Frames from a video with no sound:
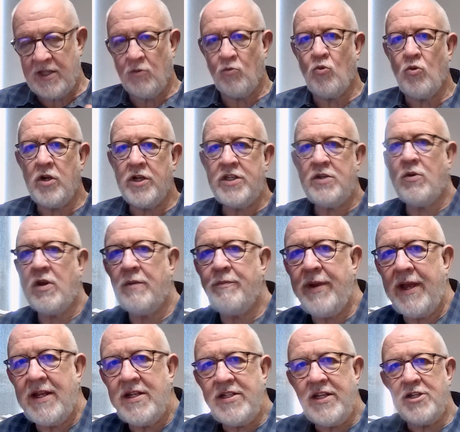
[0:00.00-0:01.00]
The one you want
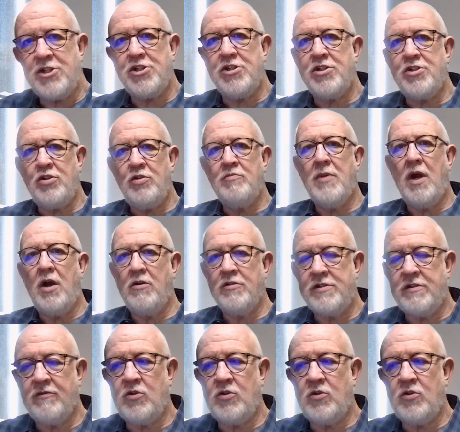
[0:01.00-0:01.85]
to pay attention to most,